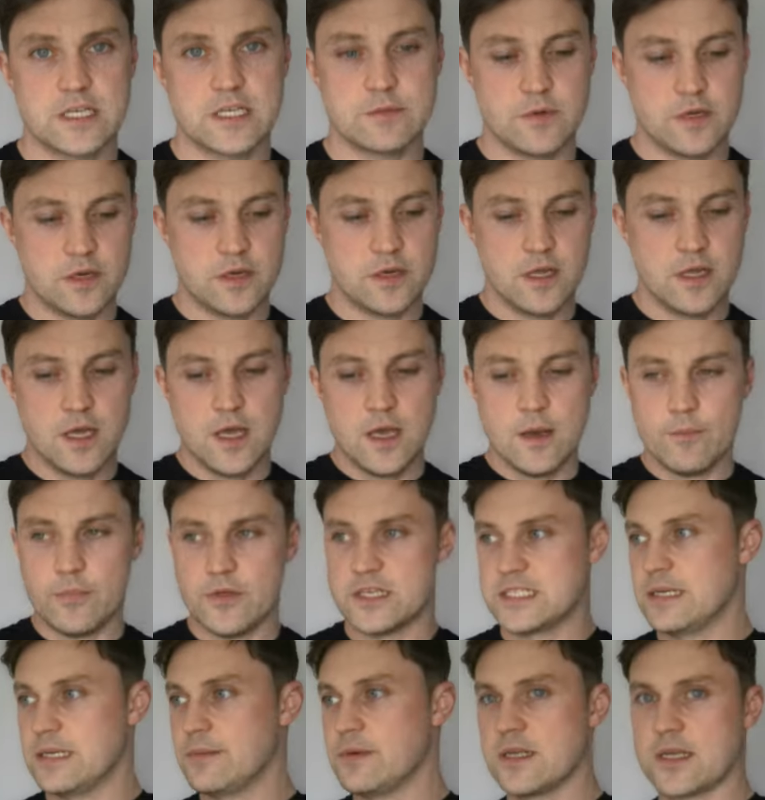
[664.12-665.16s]
investment,
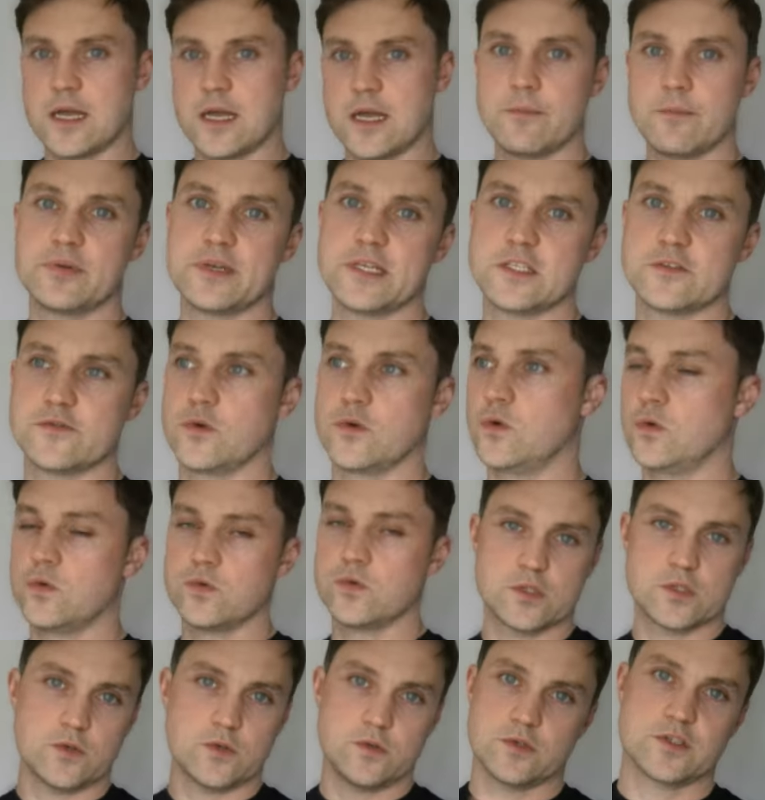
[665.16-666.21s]
but there's limited companies for
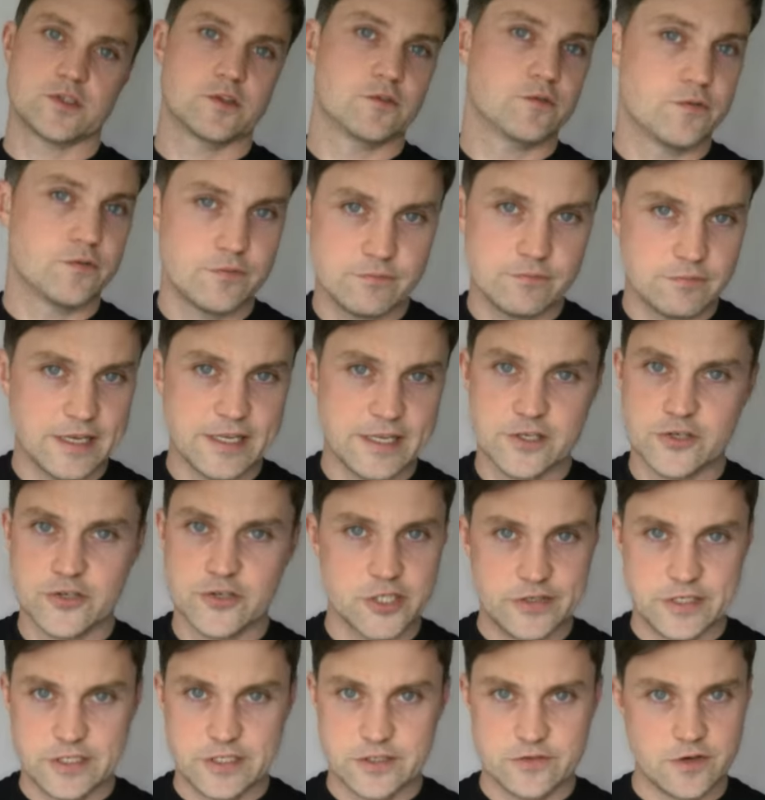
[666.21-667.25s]
all sorts of
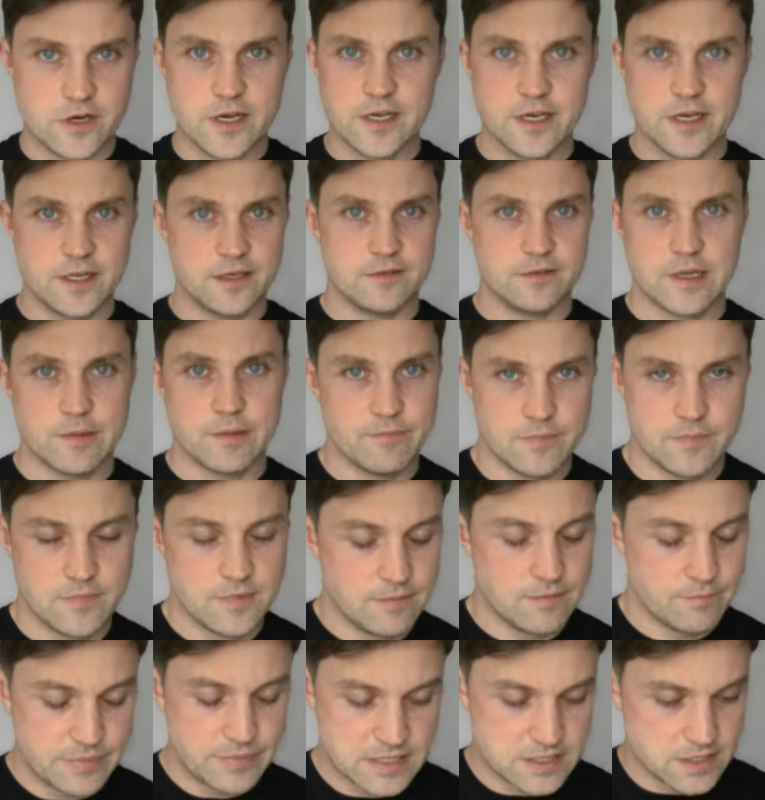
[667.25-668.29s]
industries, right? And
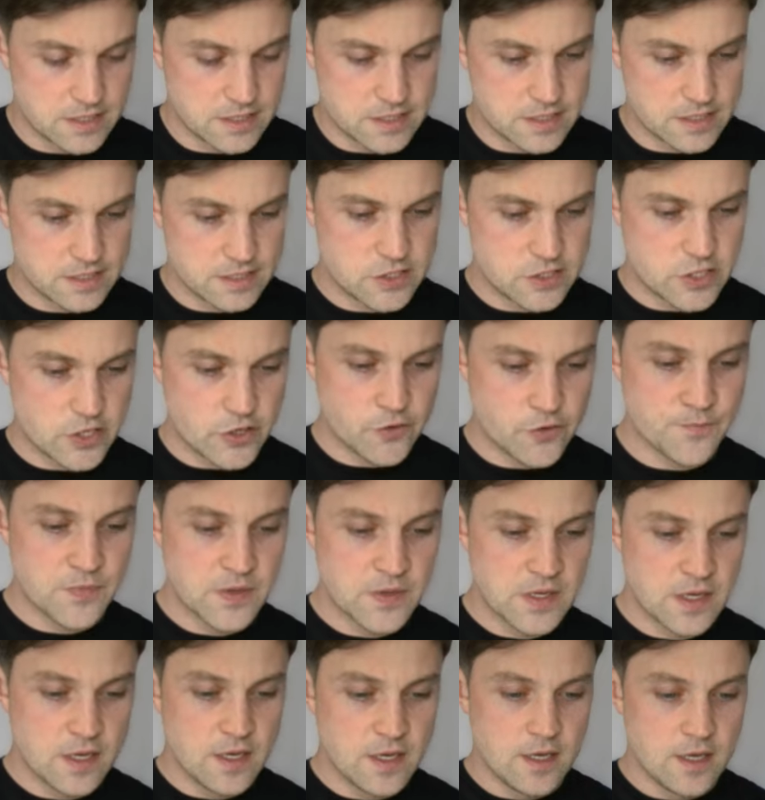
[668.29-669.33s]
businesses. So
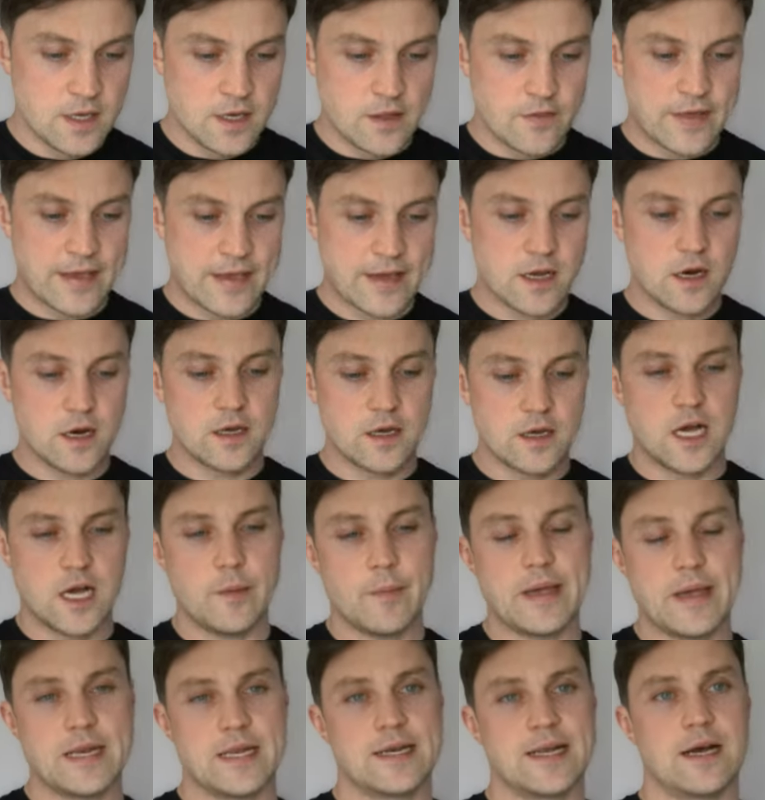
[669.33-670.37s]
they can't
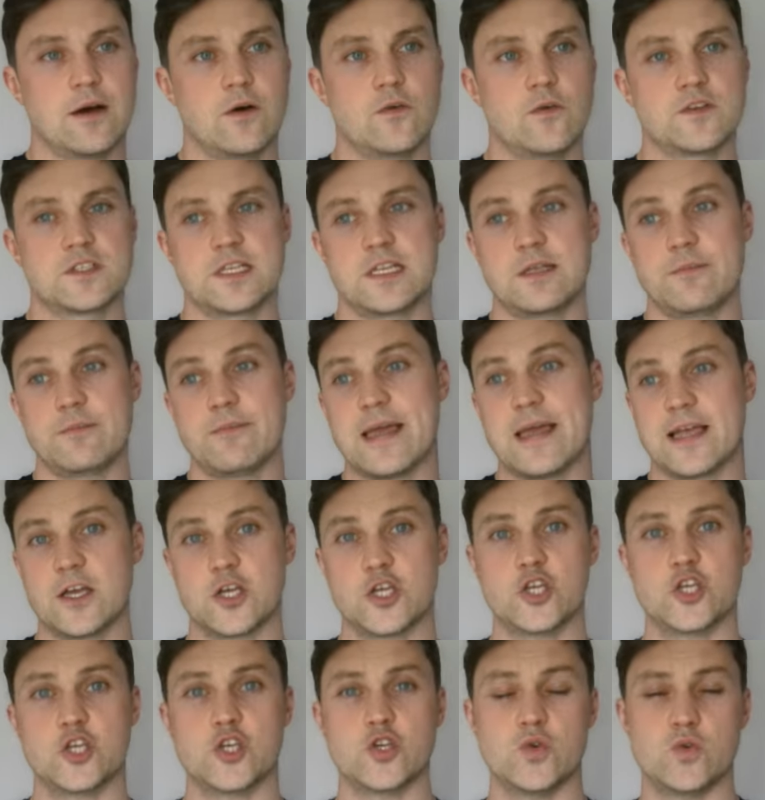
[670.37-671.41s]
come in and now obviously make a
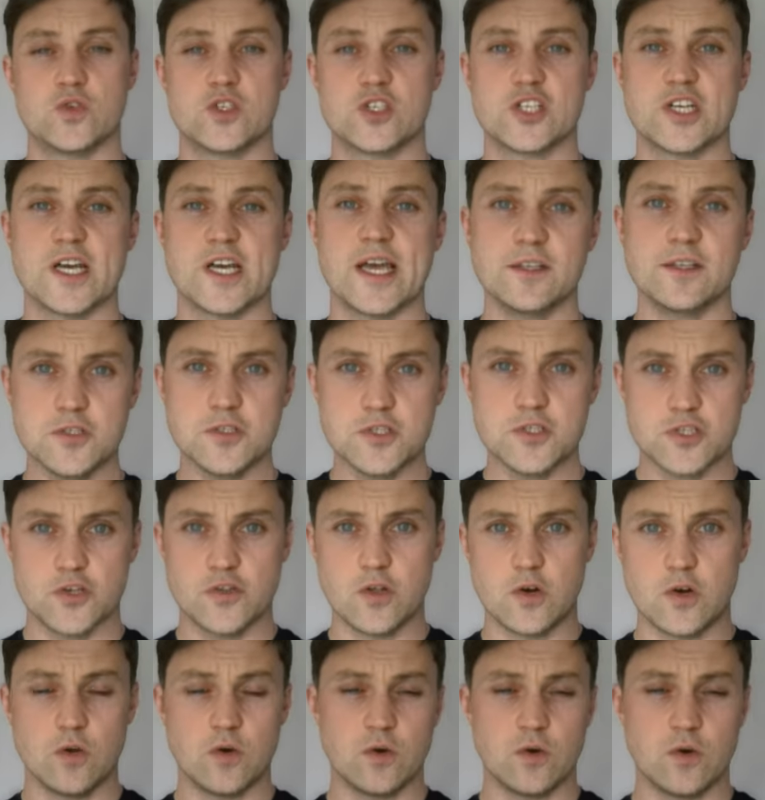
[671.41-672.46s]
huge change
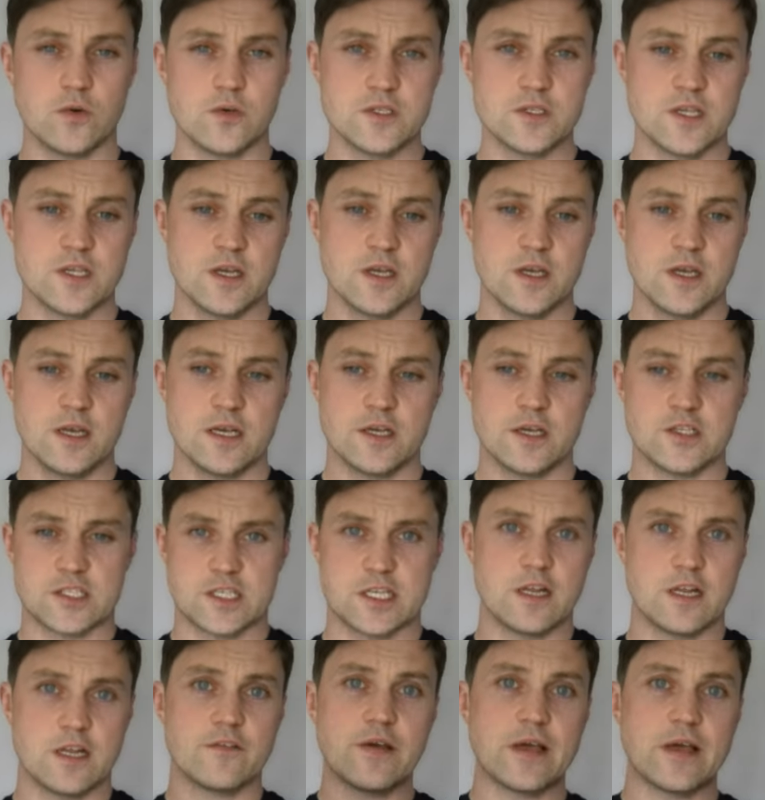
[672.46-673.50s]
to the laws because
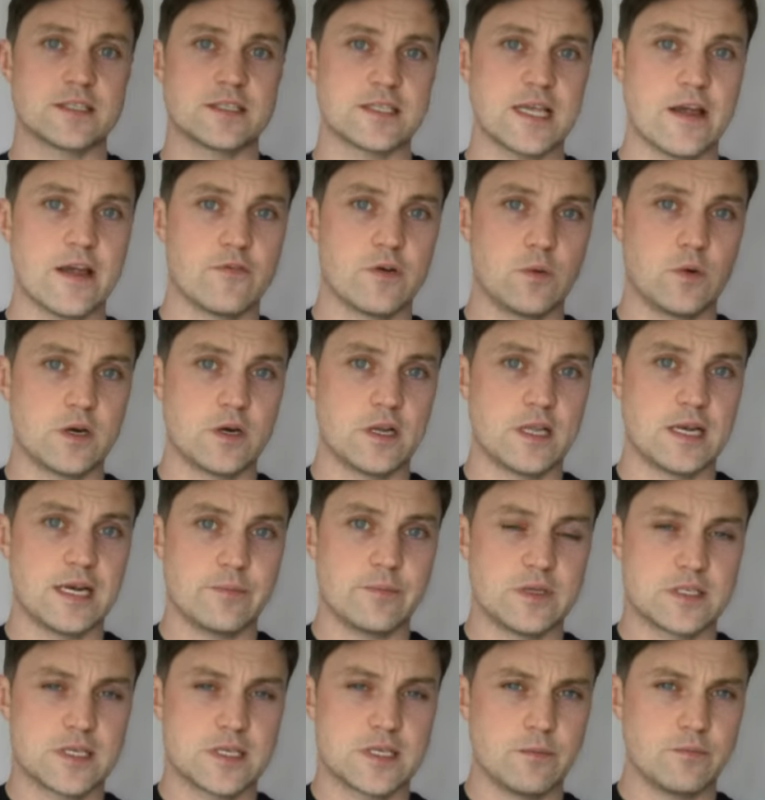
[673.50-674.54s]
it's going to affect everyone in a
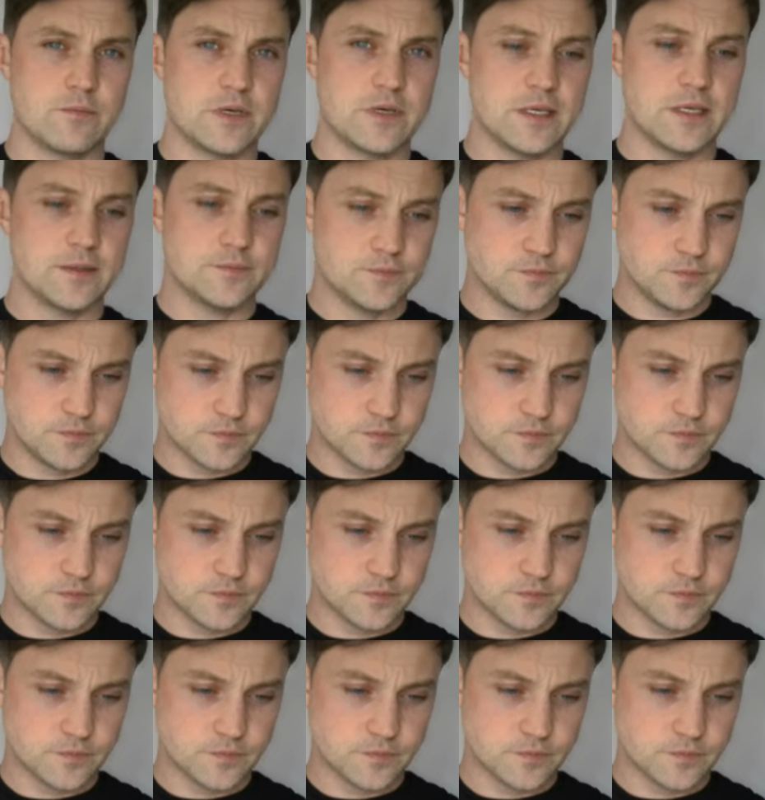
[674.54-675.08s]
limited company.